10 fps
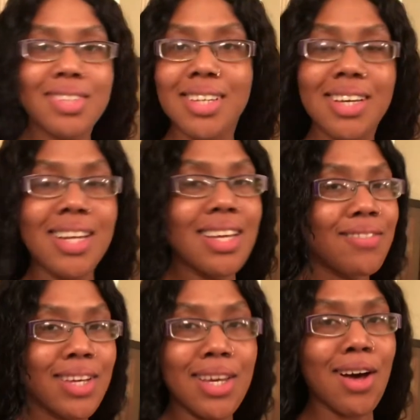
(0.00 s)
Good
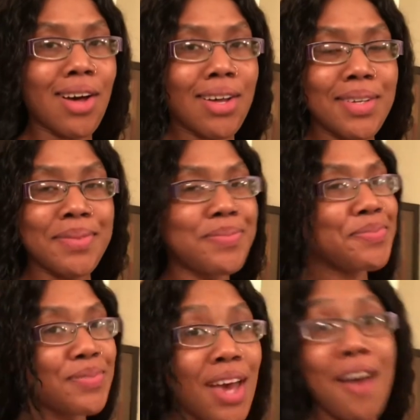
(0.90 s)
evening, y'all.
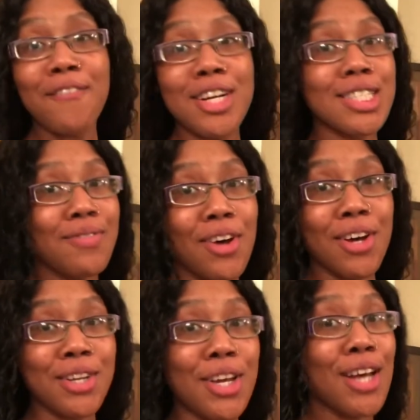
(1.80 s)
First of
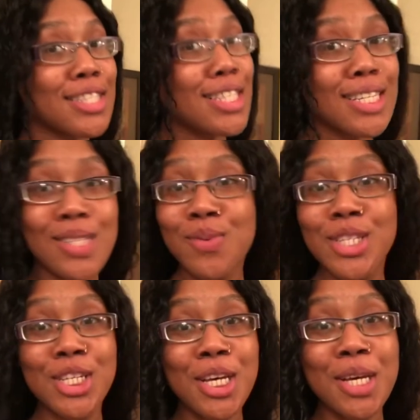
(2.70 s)
all, do y'all see the
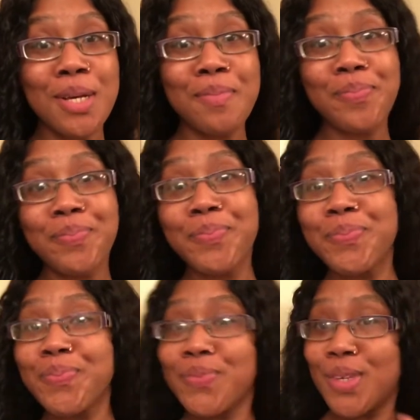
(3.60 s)
switch up?
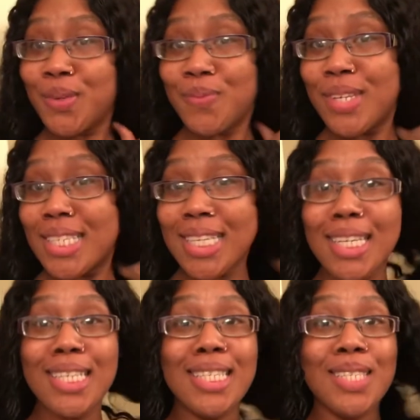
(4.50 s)
Let's
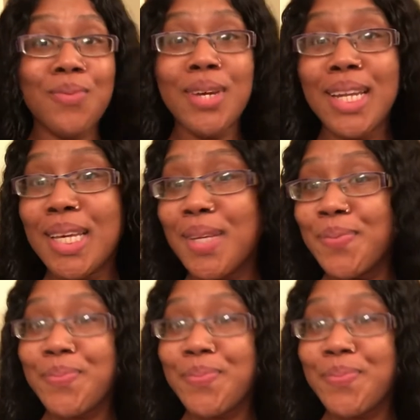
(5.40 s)
go, sweetie.